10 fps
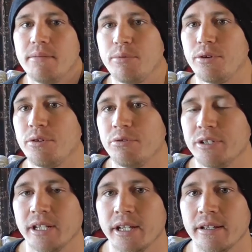put it all
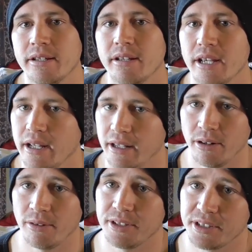together,
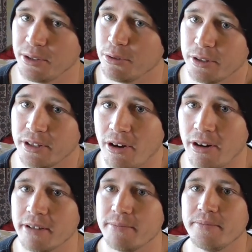and obviously all the
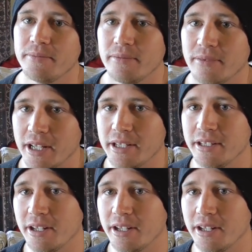time that,